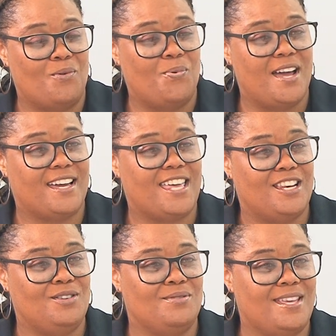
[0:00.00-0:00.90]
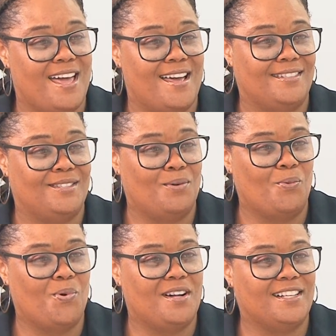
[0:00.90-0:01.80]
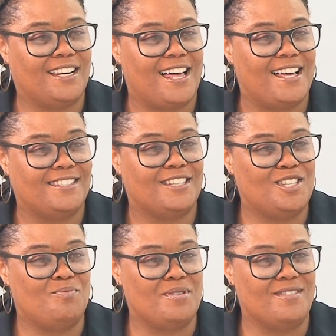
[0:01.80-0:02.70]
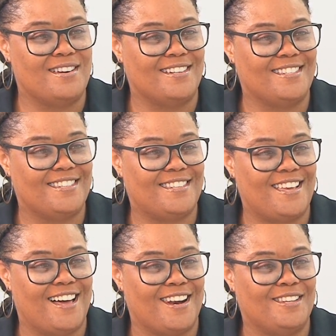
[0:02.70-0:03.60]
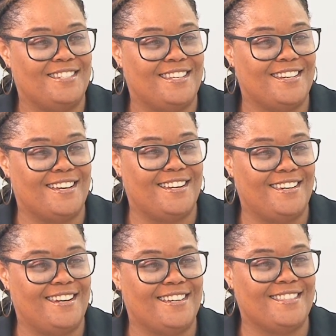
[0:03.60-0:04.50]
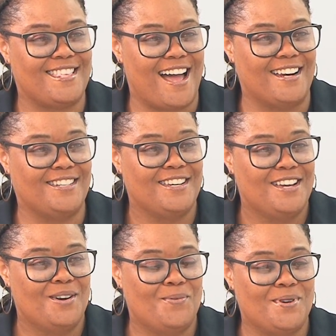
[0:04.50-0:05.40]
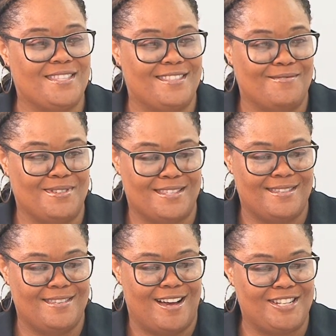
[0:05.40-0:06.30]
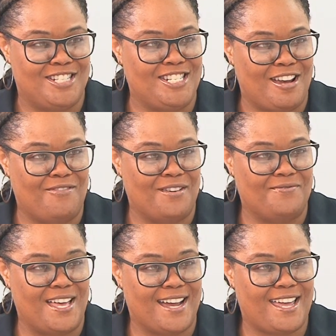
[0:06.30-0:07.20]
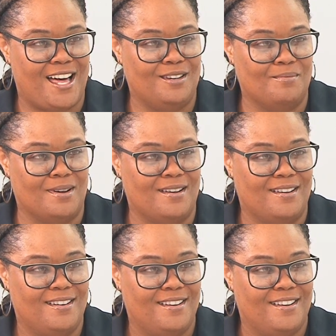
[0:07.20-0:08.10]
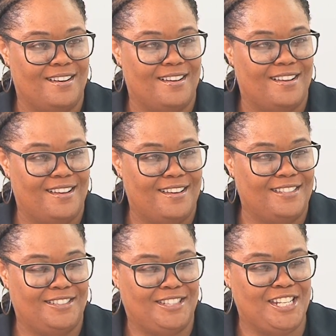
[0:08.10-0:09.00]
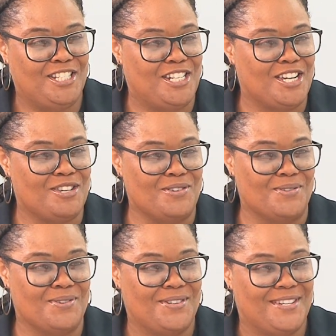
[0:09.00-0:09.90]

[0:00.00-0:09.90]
Now, where can you get world-class experience on a dinner like that with a chef of that caliber? Teaching you